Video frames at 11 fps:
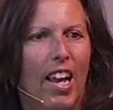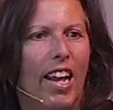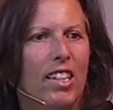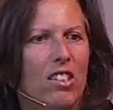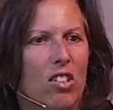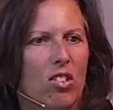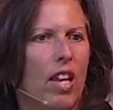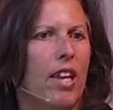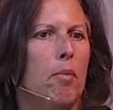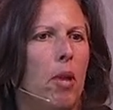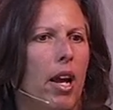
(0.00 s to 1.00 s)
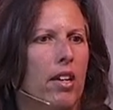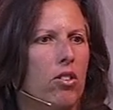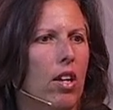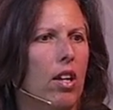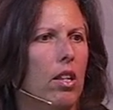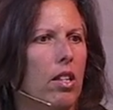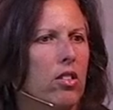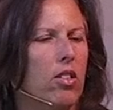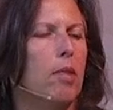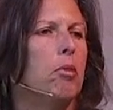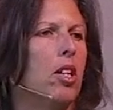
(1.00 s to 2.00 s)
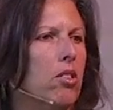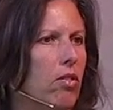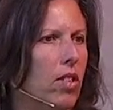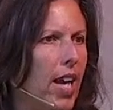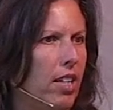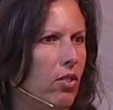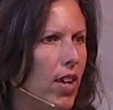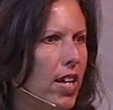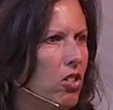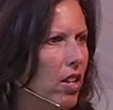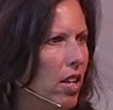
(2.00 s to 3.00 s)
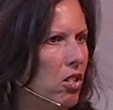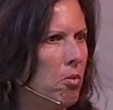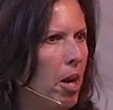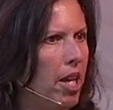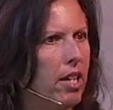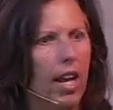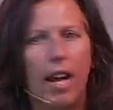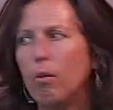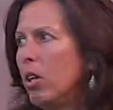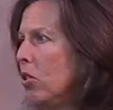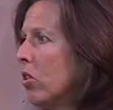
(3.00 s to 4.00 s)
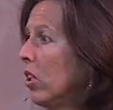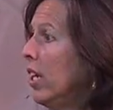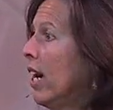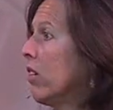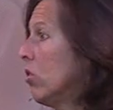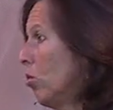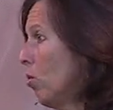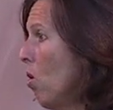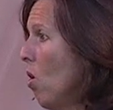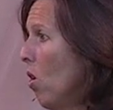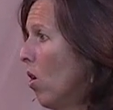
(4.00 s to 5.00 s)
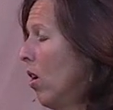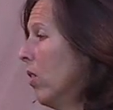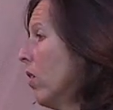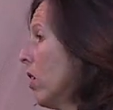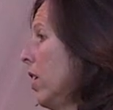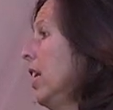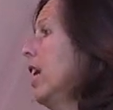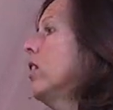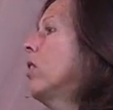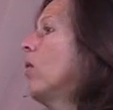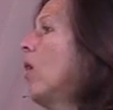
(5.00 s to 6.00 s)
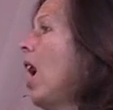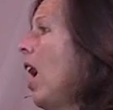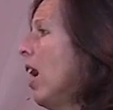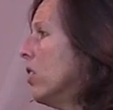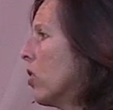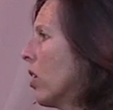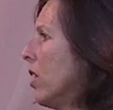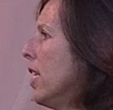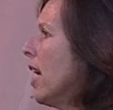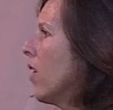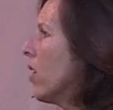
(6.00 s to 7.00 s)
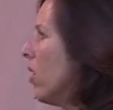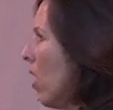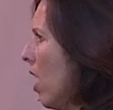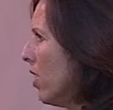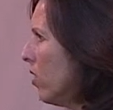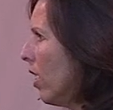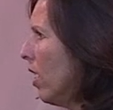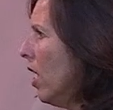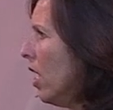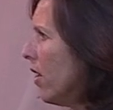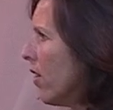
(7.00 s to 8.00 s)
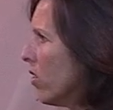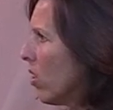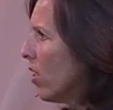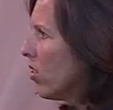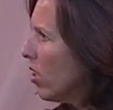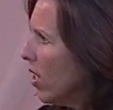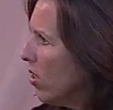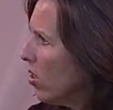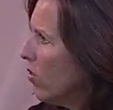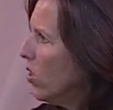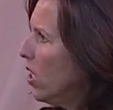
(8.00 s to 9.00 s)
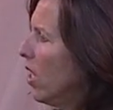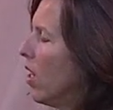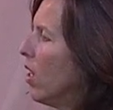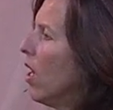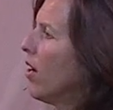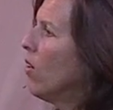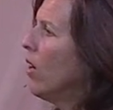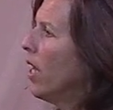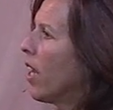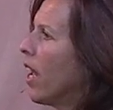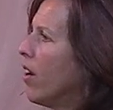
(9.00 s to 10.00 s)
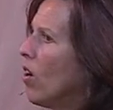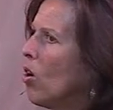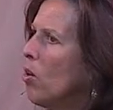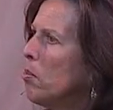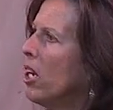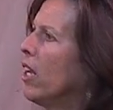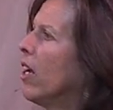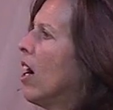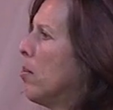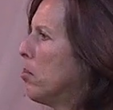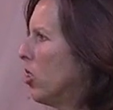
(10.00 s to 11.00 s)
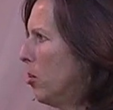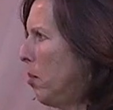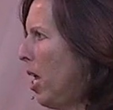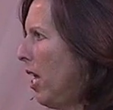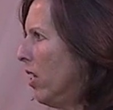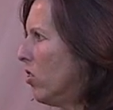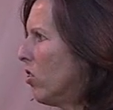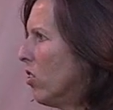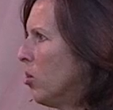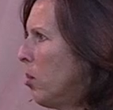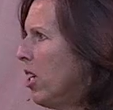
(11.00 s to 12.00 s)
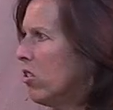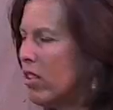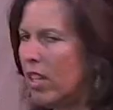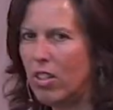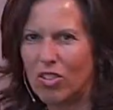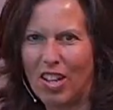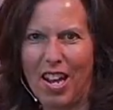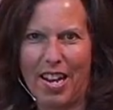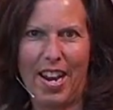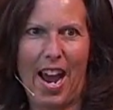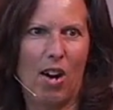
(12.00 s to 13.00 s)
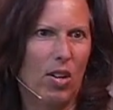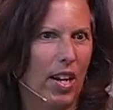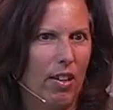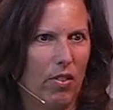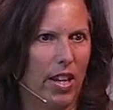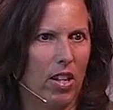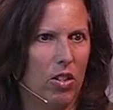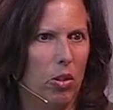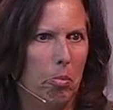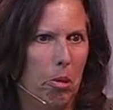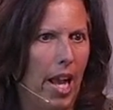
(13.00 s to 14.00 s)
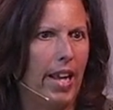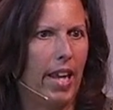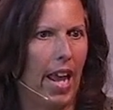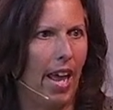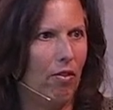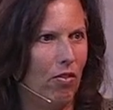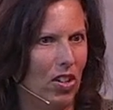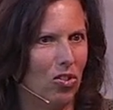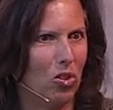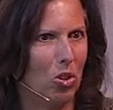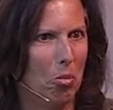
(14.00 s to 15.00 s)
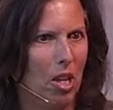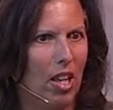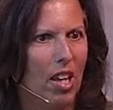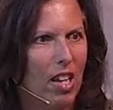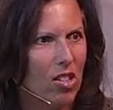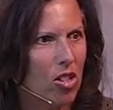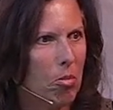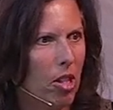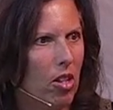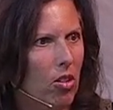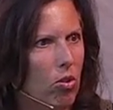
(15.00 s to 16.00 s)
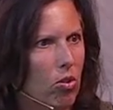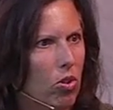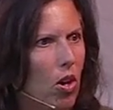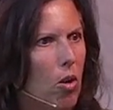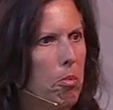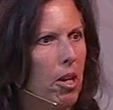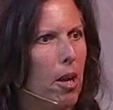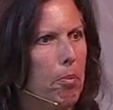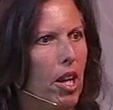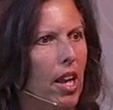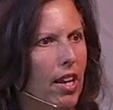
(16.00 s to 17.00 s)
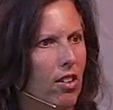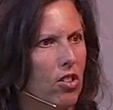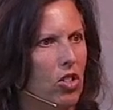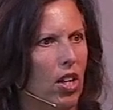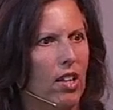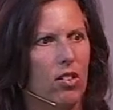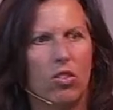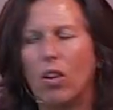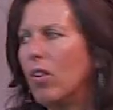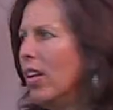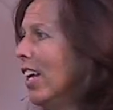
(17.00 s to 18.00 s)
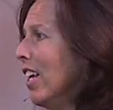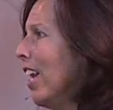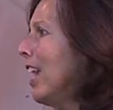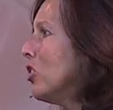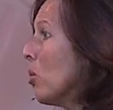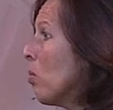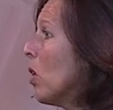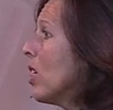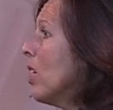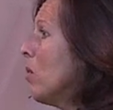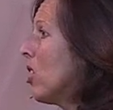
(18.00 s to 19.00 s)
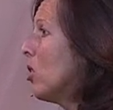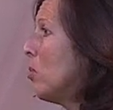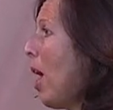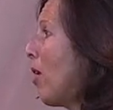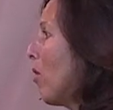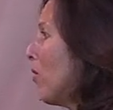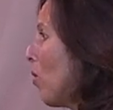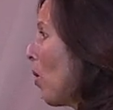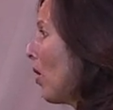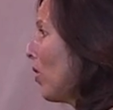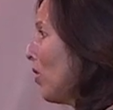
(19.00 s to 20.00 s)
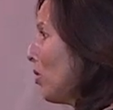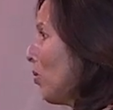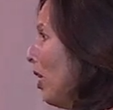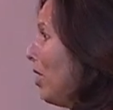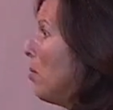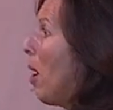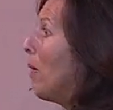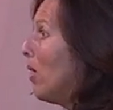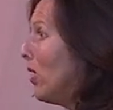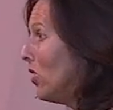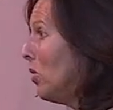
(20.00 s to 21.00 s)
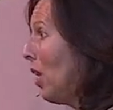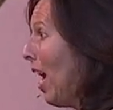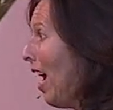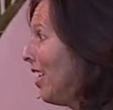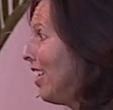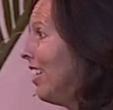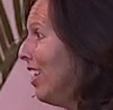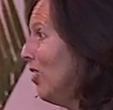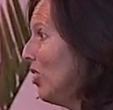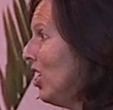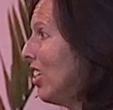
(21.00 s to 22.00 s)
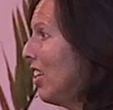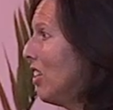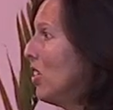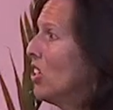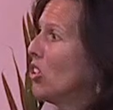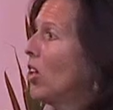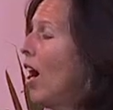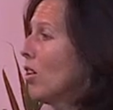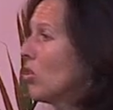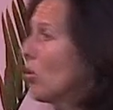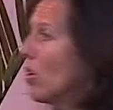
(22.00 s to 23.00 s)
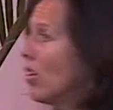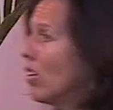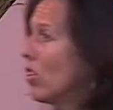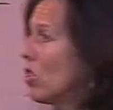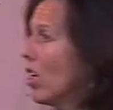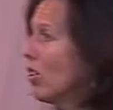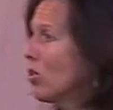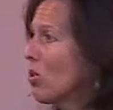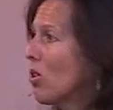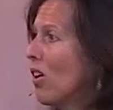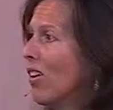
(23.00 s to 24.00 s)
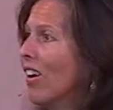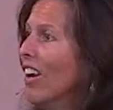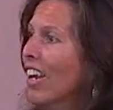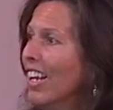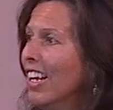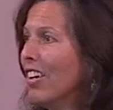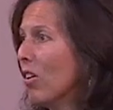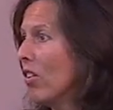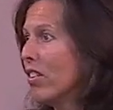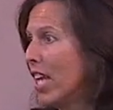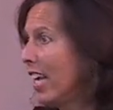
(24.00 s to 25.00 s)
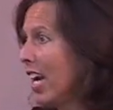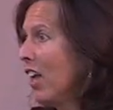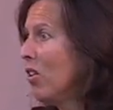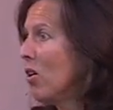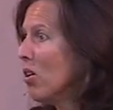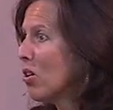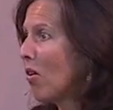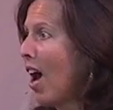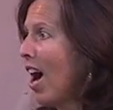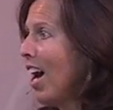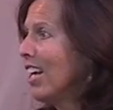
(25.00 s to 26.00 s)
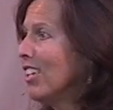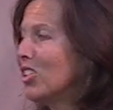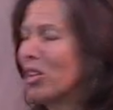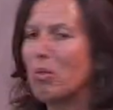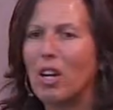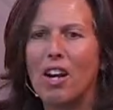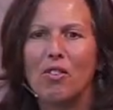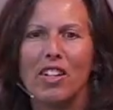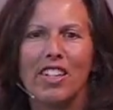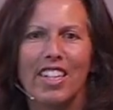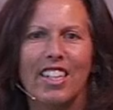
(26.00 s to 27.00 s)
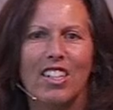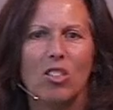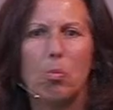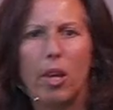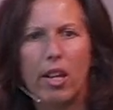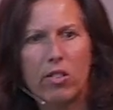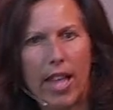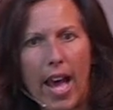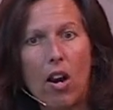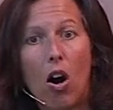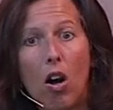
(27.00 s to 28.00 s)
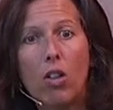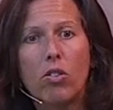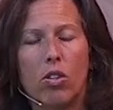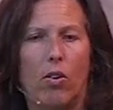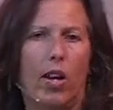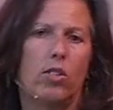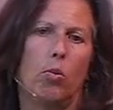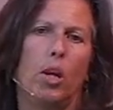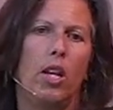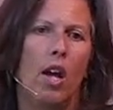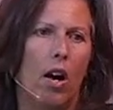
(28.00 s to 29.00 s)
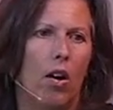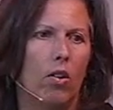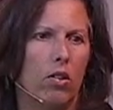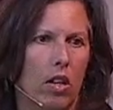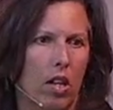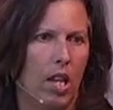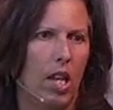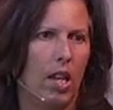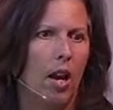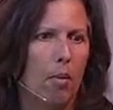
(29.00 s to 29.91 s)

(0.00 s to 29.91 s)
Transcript: And it's the same as it, same sense of satisfaction that you might get when you clean out a drawer or clean out a garage or clean out a closet. There's that sense of decluttering and opening up space, space that is now kind of like a new blank canvas to be to be used to open up the energy. So as you're working with this power of order this week, you might want to do that, you know, declutter your sock drawer or your junk drawer or or take on the whole garage or whatever it is, because that also, as we know, is a key